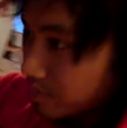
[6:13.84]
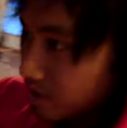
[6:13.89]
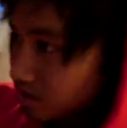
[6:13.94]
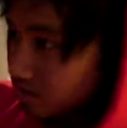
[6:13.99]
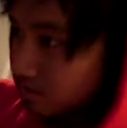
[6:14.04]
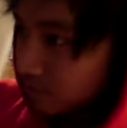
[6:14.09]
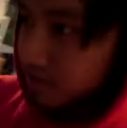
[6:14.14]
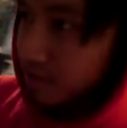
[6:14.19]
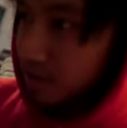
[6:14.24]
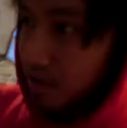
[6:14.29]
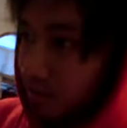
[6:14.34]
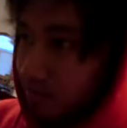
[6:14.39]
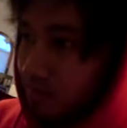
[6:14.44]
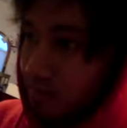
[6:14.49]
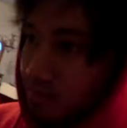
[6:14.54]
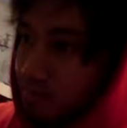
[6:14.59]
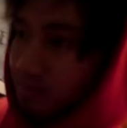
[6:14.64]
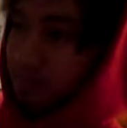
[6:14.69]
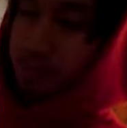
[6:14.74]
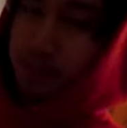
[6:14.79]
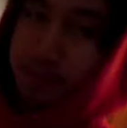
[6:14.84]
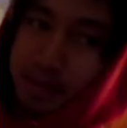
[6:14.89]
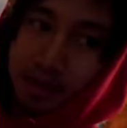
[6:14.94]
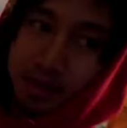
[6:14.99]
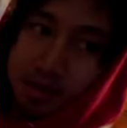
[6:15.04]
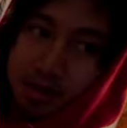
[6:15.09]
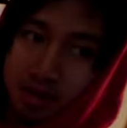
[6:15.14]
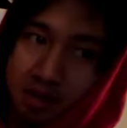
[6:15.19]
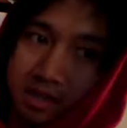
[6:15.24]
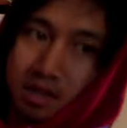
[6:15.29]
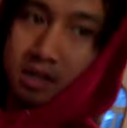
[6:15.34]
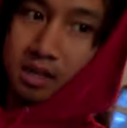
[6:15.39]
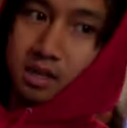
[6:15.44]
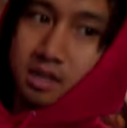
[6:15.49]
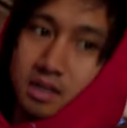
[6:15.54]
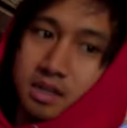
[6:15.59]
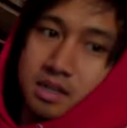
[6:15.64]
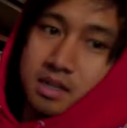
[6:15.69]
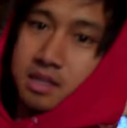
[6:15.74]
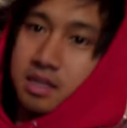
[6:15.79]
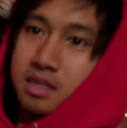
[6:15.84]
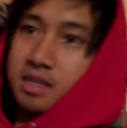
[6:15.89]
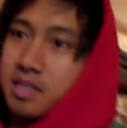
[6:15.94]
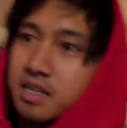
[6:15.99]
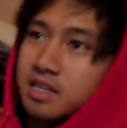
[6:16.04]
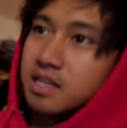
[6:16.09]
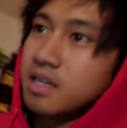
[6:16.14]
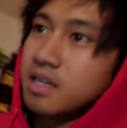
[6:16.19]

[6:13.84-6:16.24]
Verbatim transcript: the middle of something. sold. Hi.